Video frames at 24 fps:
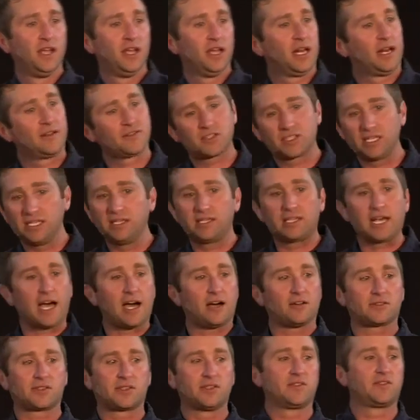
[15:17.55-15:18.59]
And I've seen
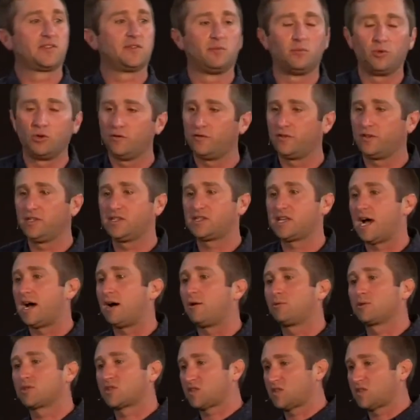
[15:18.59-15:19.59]
thousands of movies. I will